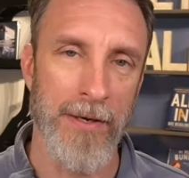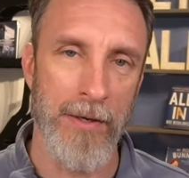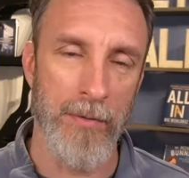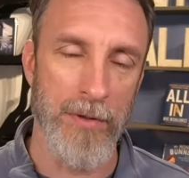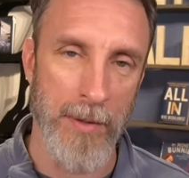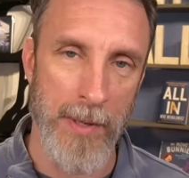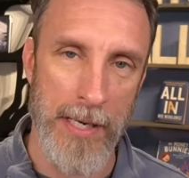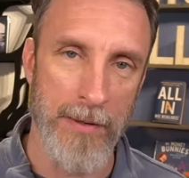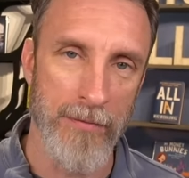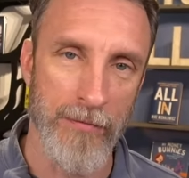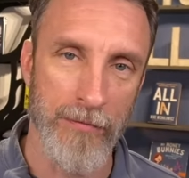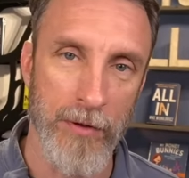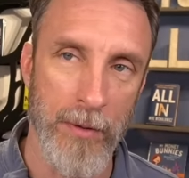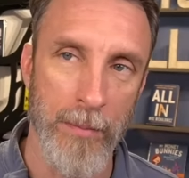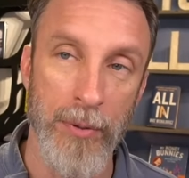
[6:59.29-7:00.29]
It was my
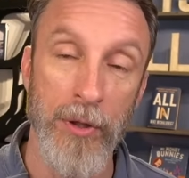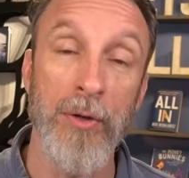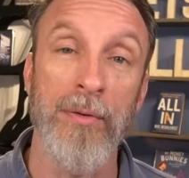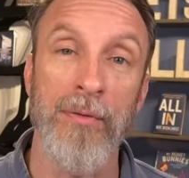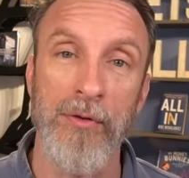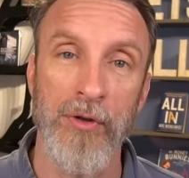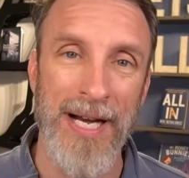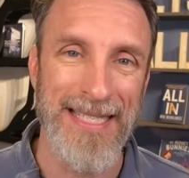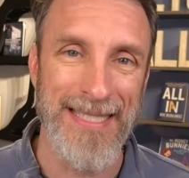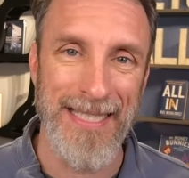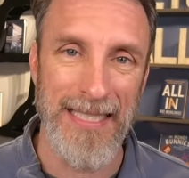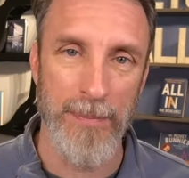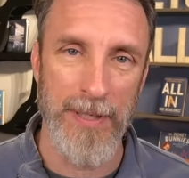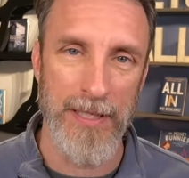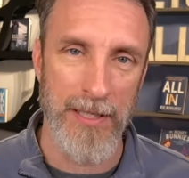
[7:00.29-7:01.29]
computer
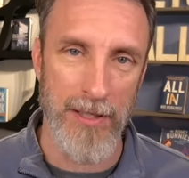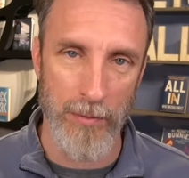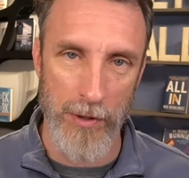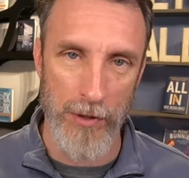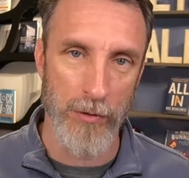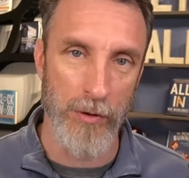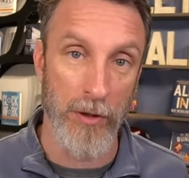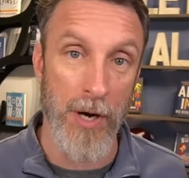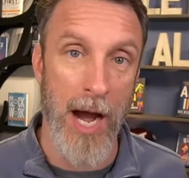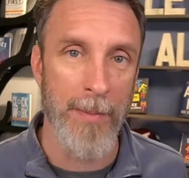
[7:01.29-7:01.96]
forensics business. We were doing crime